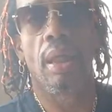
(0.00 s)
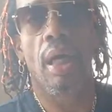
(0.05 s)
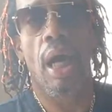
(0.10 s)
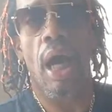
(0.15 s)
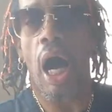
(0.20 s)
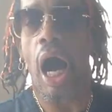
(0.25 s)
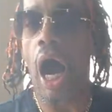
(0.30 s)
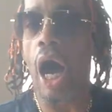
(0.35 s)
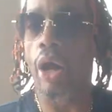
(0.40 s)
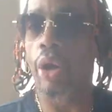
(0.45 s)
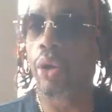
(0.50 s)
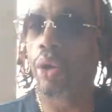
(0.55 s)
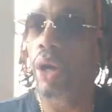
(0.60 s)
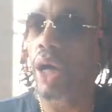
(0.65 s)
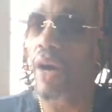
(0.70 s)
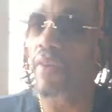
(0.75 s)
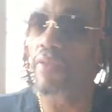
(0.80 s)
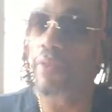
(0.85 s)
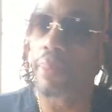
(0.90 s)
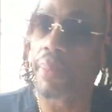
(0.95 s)
How long
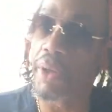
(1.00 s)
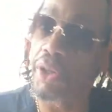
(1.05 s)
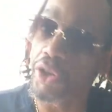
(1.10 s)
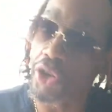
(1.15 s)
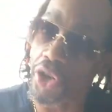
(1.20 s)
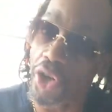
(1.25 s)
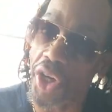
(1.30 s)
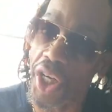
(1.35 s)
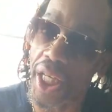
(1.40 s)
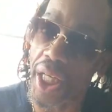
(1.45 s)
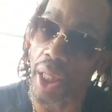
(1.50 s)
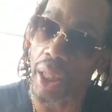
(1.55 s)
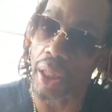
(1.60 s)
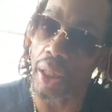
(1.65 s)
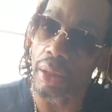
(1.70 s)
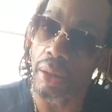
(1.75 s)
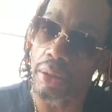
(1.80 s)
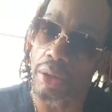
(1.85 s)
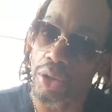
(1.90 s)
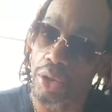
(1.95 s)
have you been journeying
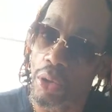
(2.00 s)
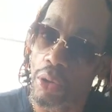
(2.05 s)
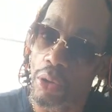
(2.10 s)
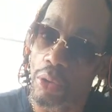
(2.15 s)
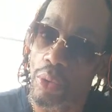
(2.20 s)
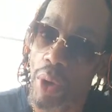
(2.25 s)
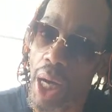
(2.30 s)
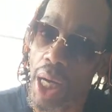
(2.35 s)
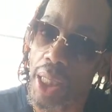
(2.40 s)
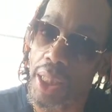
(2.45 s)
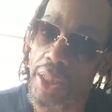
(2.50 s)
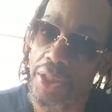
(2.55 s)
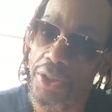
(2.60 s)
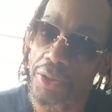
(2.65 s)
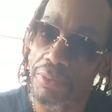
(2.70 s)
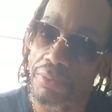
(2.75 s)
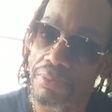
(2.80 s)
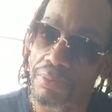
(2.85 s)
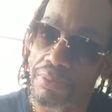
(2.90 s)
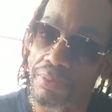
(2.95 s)
soul-wise?
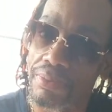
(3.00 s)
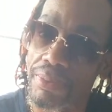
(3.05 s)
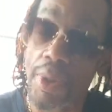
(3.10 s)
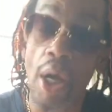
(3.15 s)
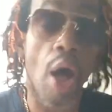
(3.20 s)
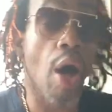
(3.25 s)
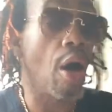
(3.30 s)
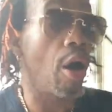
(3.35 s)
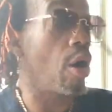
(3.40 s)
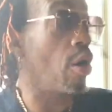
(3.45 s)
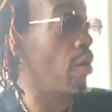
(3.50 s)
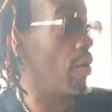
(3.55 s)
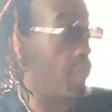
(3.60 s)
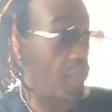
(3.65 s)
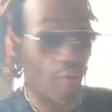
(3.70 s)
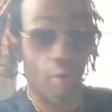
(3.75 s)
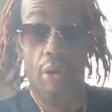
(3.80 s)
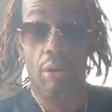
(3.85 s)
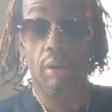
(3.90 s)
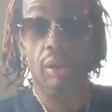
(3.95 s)
Oh, of
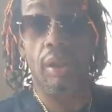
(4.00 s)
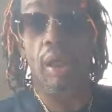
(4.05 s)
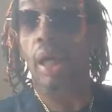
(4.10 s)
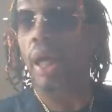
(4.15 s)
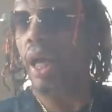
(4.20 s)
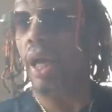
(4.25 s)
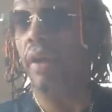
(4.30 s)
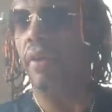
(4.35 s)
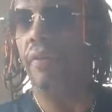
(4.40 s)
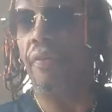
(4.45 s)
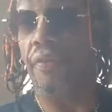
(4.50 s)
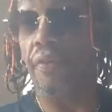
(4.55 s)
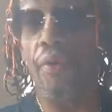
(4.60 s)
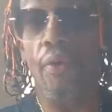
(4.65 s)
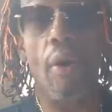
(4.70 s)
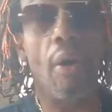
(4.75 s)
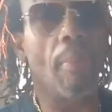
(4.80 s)
course, if you're